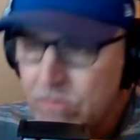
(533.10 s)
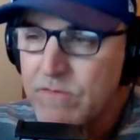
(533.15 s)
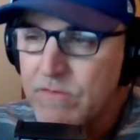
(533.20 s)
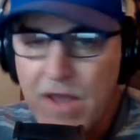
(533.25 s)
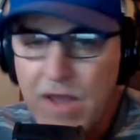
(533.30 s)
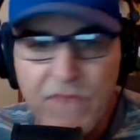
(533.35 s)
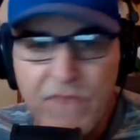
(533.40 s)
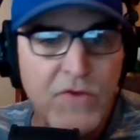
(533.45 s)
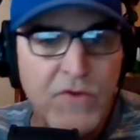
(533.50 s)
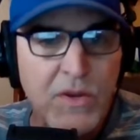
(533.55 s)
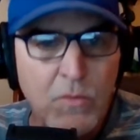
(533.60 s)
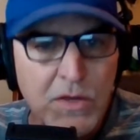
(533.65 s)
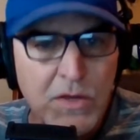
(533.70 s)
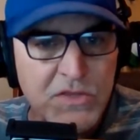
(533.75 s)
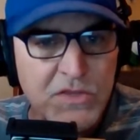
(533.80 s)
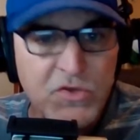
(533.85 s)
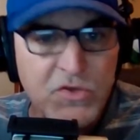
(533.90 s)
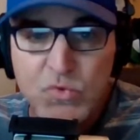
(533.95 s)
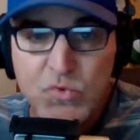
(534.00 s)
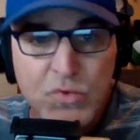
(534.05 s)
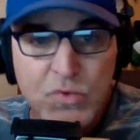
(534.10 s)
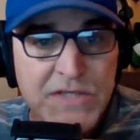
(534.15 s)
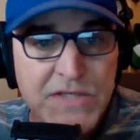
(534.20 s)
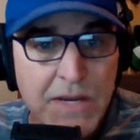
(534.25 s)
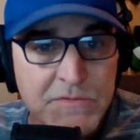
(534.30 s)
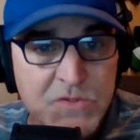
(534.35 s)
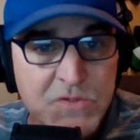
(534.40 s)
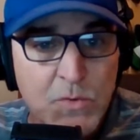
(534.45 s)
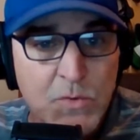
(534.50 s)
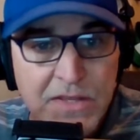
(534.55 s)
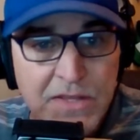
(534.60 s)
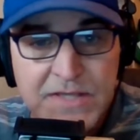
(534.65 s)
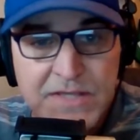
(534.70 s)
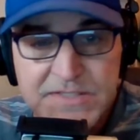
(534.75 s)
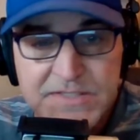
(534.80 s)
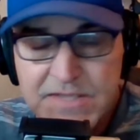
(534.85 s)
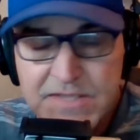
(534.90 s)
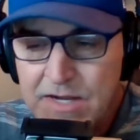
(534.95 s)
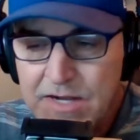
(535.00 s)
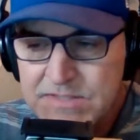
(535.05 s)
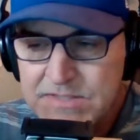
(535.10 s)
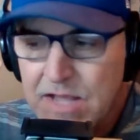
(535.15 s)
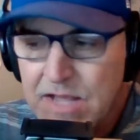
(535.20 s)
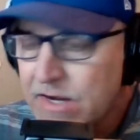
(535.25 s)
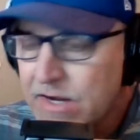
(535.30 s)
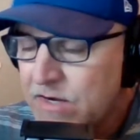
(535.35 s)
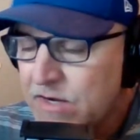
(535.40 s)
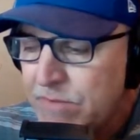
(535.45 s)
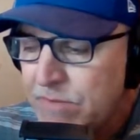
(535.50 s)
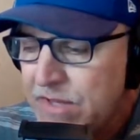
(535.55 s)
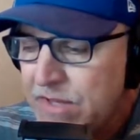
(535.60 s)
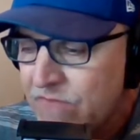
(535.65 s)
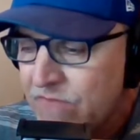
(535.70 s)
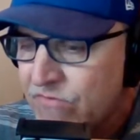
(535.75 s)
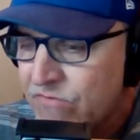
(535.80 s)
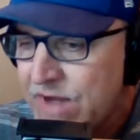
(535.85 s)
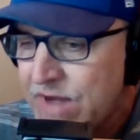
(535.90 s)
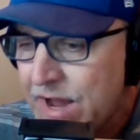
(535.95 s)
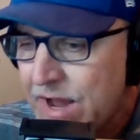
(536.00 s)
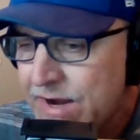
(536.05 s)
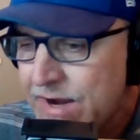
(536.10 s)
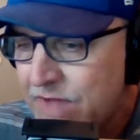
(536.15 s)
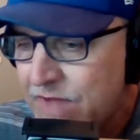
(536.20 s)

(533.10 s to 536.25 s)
every 2-3 times a week. They said it's not going to be every night.